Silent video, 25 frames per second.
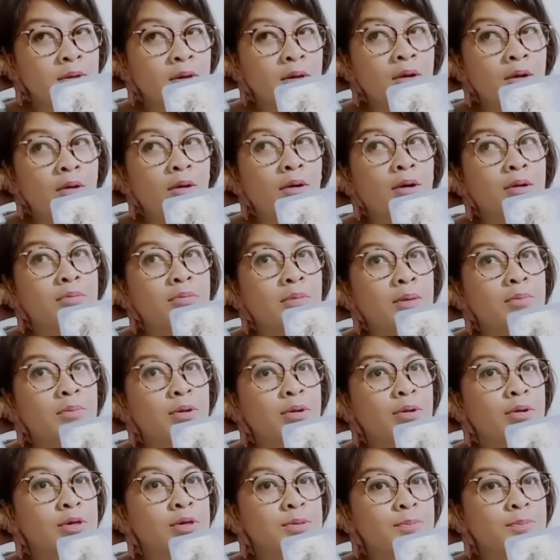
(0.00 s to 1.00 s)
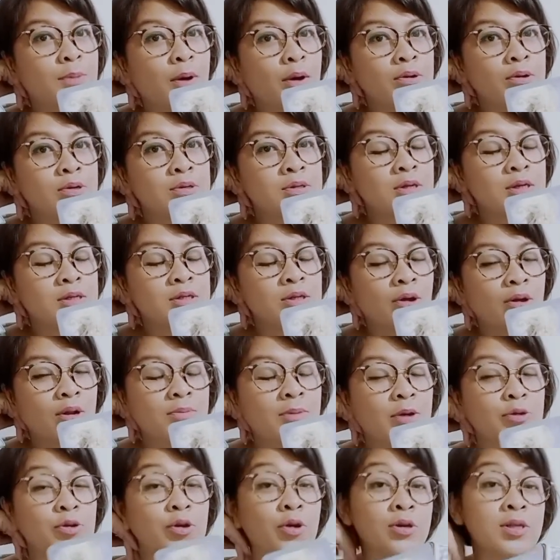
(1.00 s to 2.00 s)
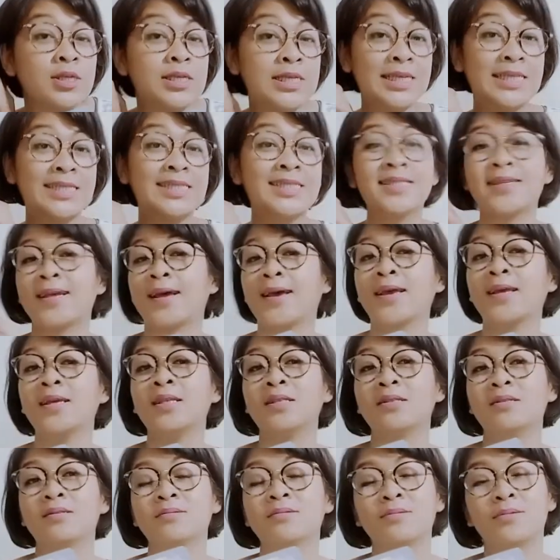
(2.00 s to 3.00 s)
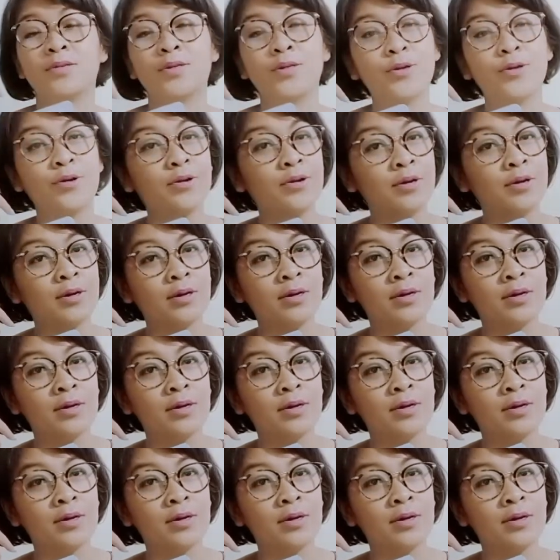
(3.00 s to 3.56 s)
or maybe your spouse. It's all about your yin side, your